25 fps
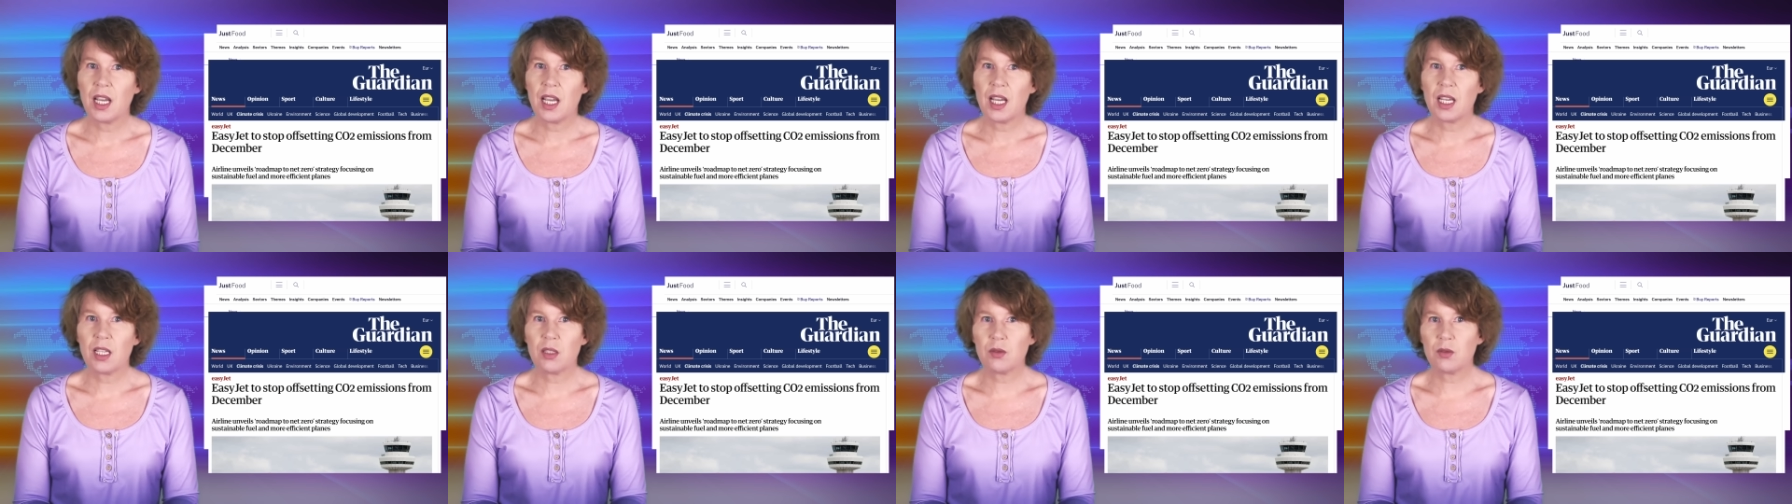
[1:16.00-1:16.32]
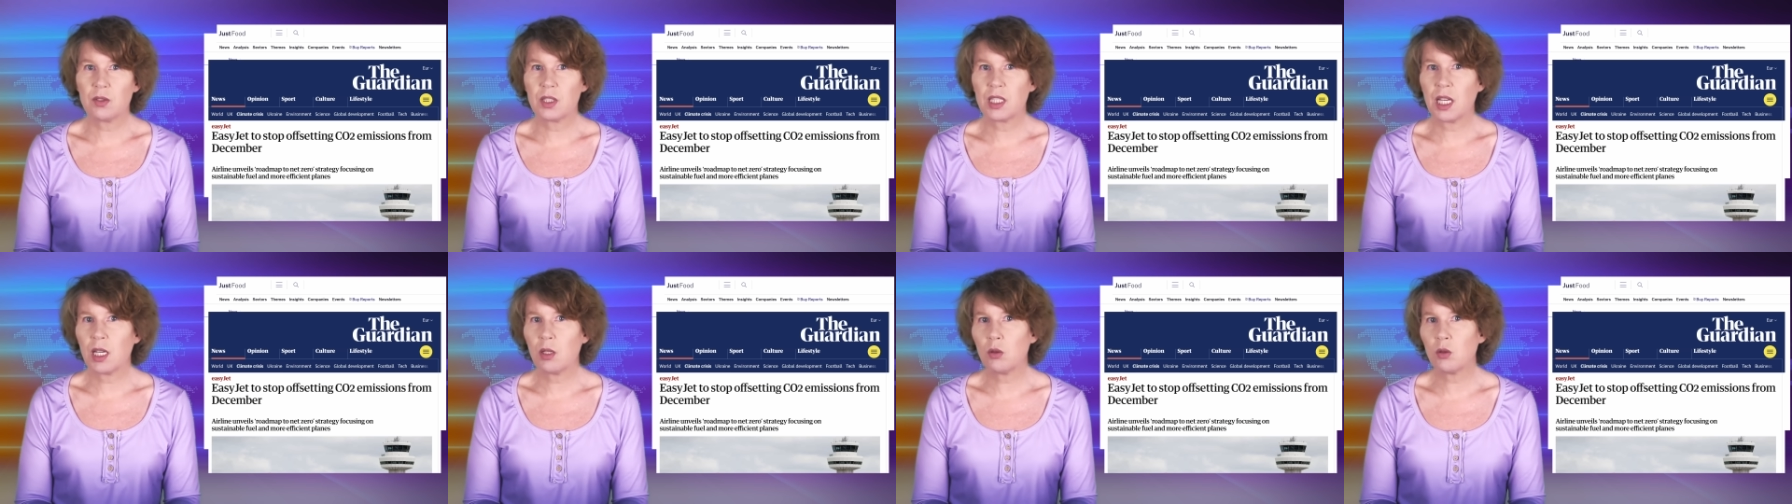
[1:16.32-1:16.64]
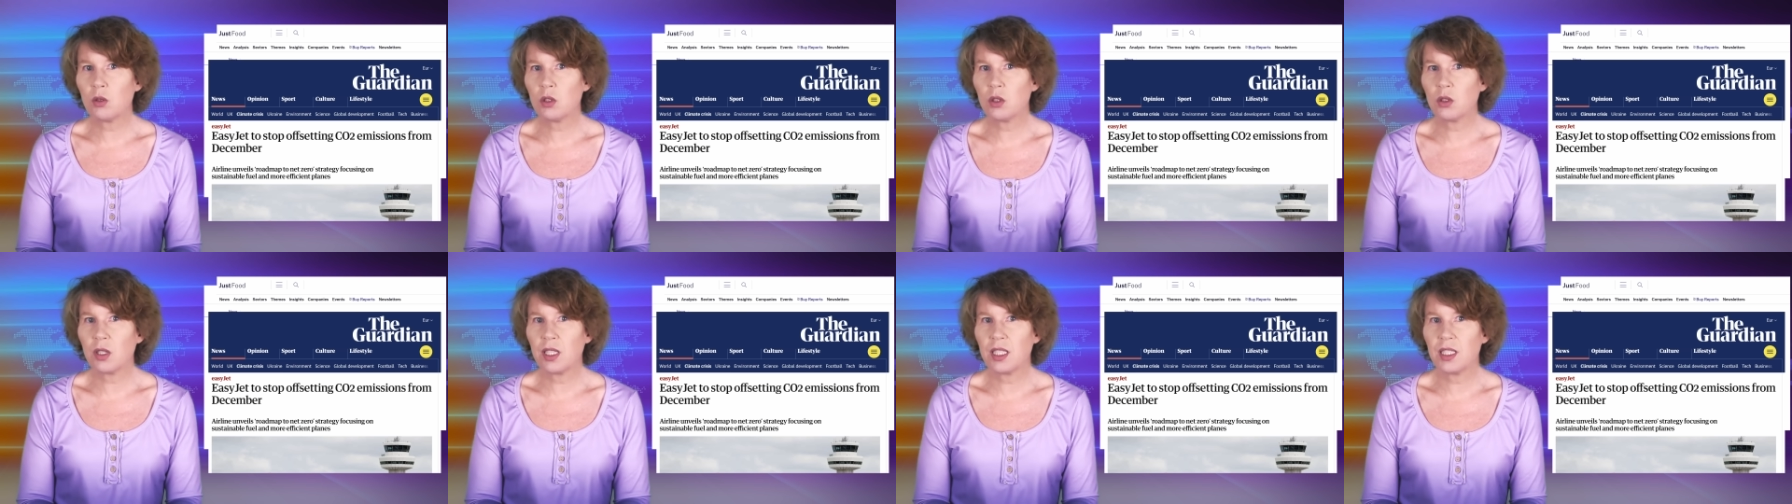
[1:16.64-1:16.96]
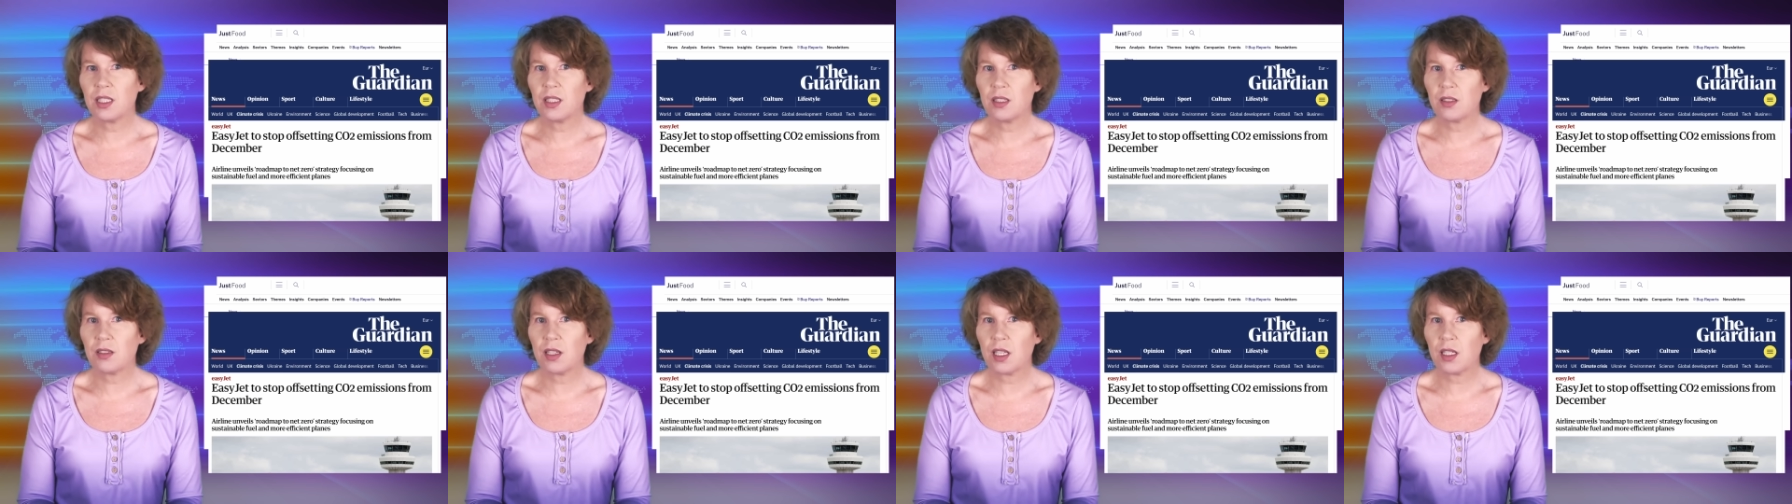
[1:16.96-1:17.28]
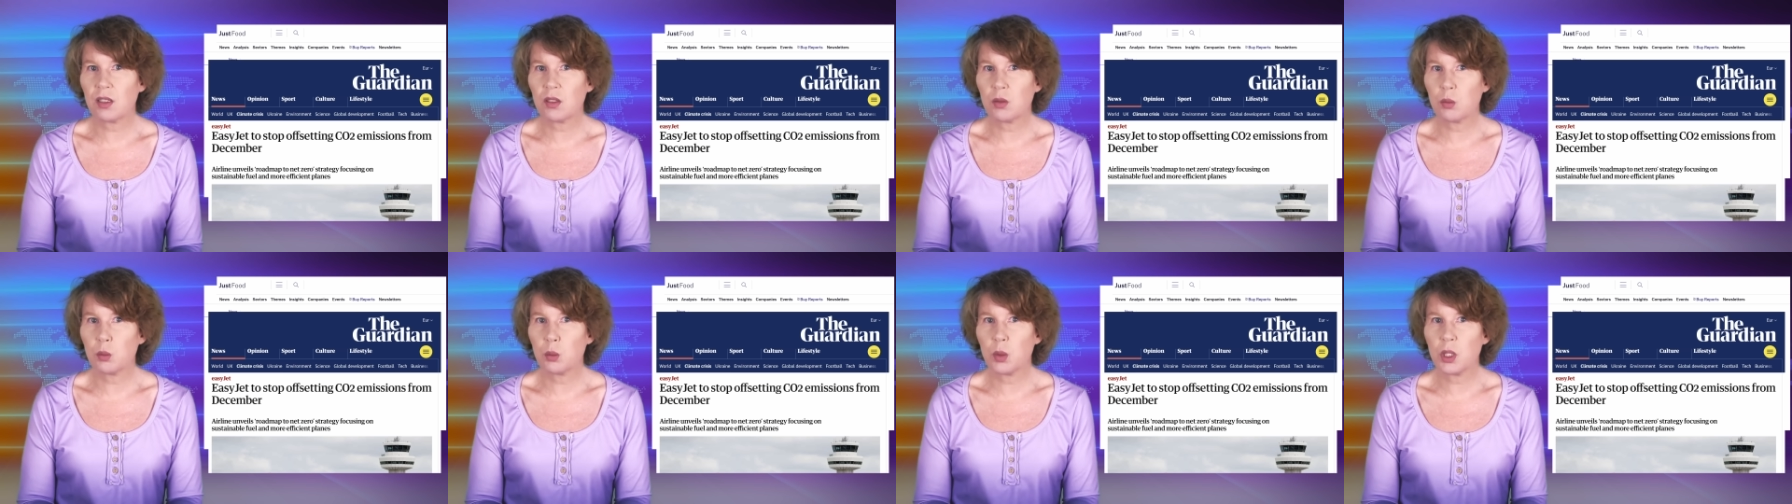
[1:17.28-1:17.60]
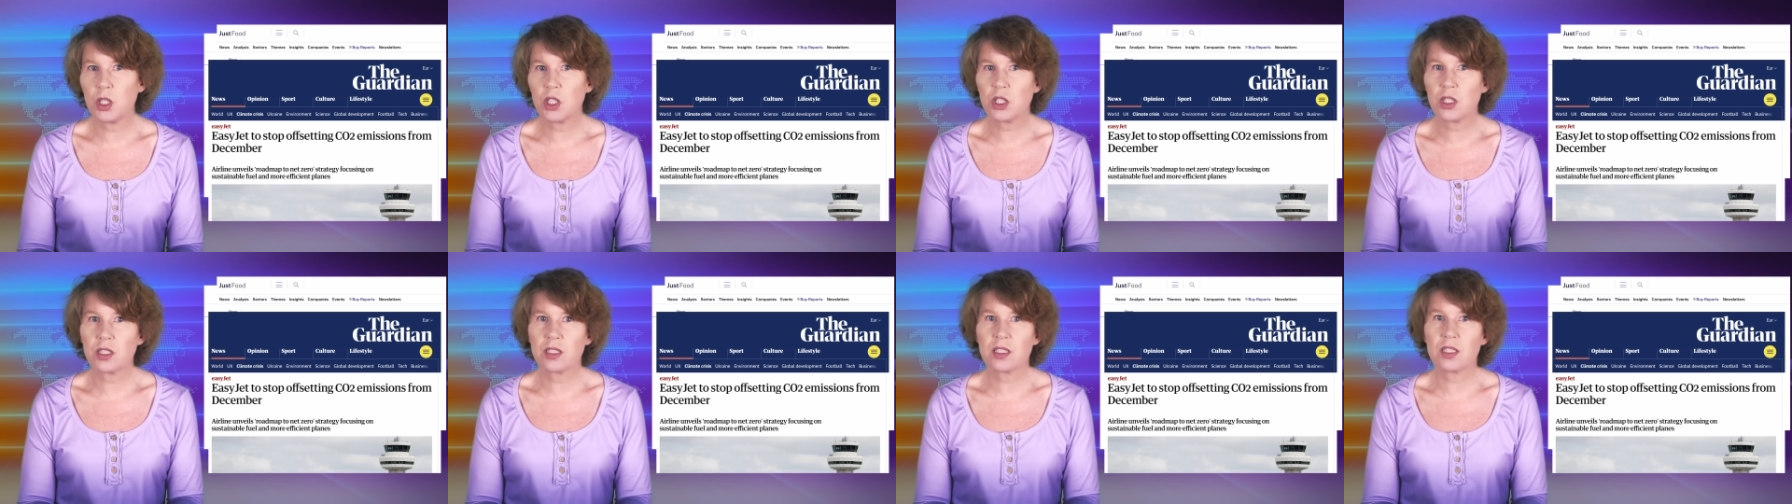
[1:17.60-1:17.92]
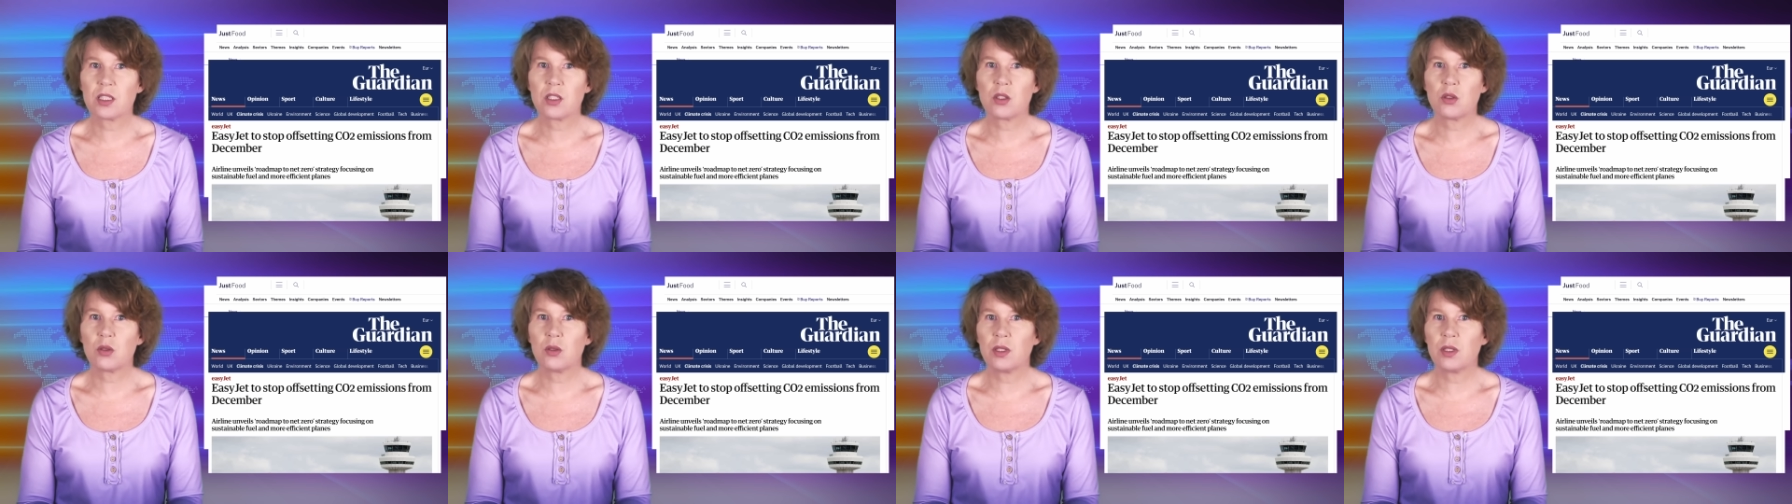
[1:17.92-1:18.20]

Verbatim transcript: have downgraded their ambitions to